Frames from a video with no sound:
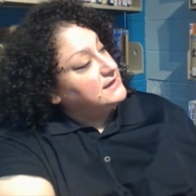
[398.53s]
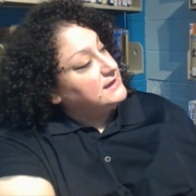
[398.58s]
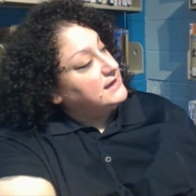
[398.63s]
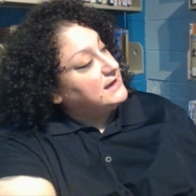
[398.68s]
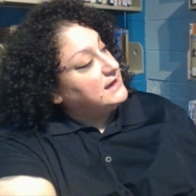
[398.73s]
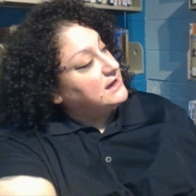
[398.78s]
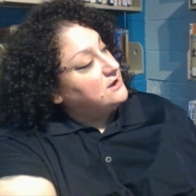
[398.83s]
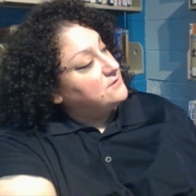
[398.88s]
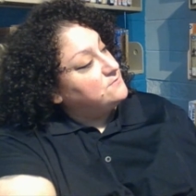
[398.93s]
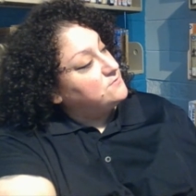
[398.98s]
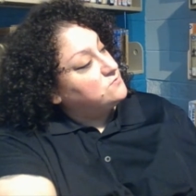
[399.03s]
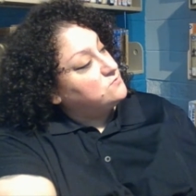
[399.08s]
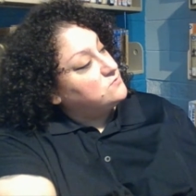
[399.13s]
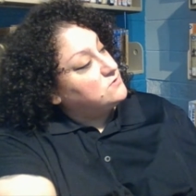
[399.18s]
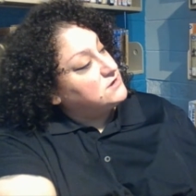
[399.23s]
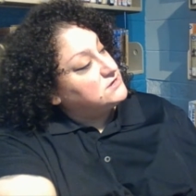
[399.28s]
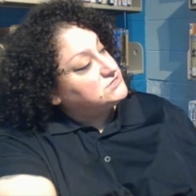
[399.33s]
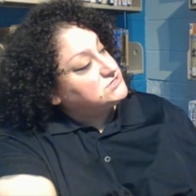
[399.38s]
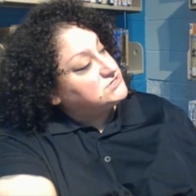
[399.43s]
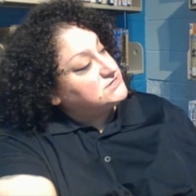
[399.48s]
Albert
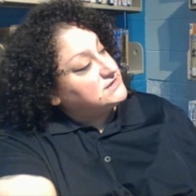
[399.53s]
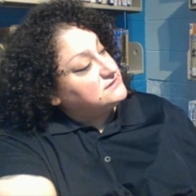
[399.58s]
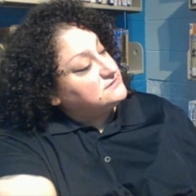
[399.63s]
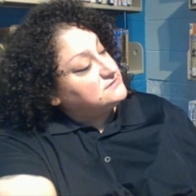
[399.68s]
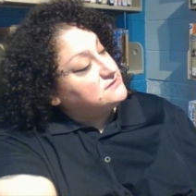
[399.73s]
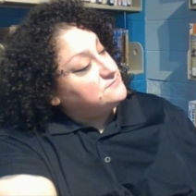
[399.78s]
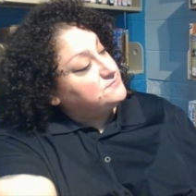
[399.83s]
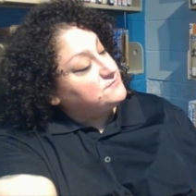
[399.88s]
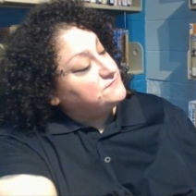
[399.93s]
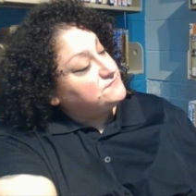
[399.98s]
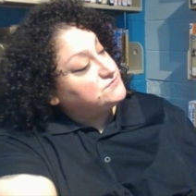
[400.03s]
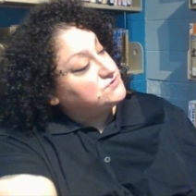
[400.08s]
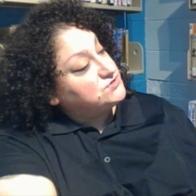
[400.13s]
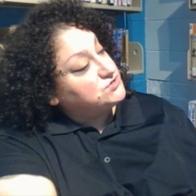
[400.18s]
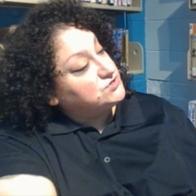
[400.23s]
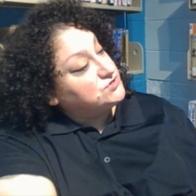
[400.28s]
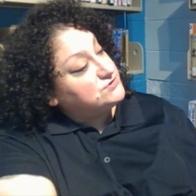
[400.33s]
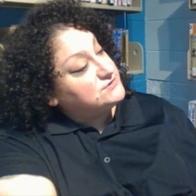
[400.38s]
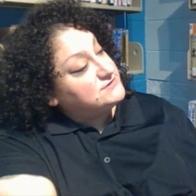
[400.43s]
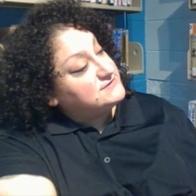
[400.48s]
watched a lump of
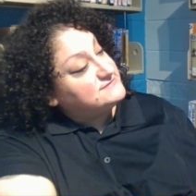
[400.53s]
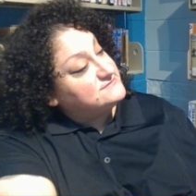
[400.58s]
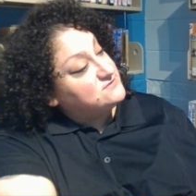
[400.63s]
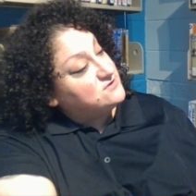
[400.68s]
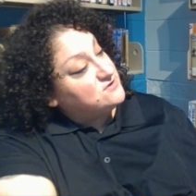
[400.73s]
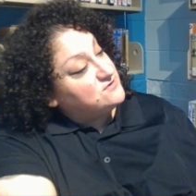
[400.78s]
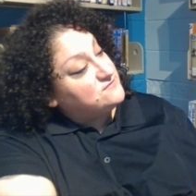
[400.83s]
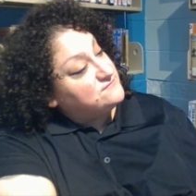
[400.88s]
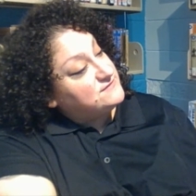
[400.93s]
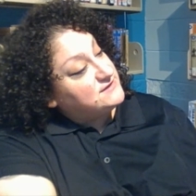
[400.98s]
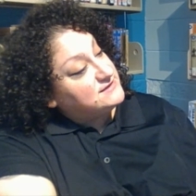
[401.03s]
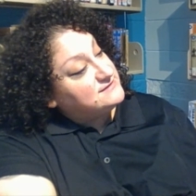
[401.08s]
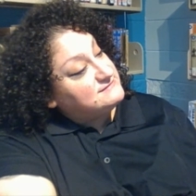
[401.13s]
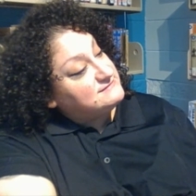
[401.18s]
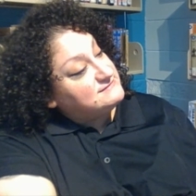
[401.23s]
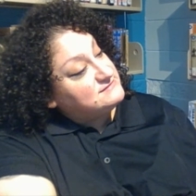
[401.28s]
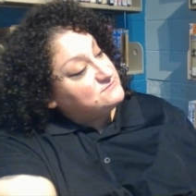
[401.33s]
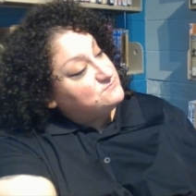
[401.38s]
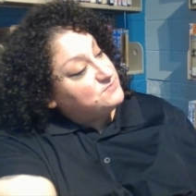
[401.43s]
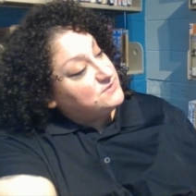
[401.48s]
sugar dissolve and
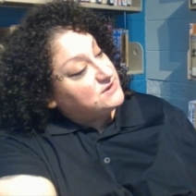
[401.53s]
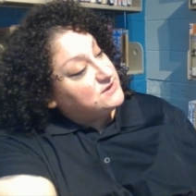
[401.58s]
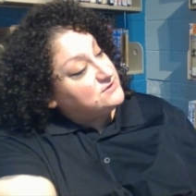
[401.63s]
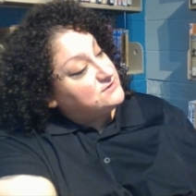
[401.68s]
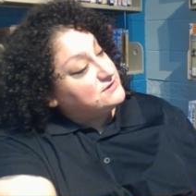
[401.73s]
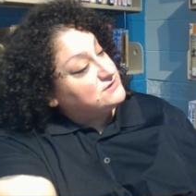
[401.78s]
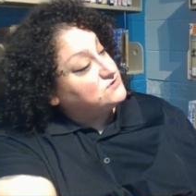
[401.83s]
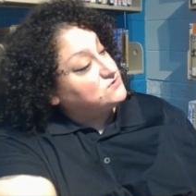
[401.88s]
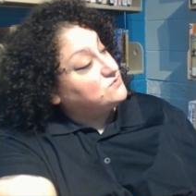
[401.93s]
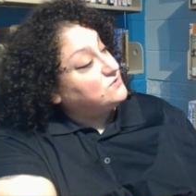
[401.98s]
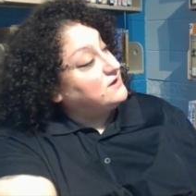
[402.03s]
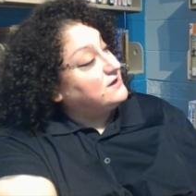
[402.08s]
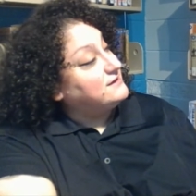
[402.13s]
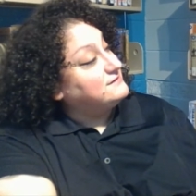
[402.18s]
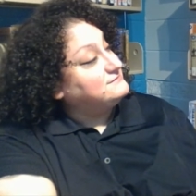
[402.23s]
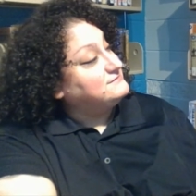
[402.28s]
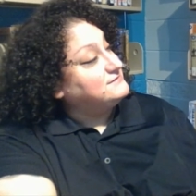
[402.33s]
disappear into hot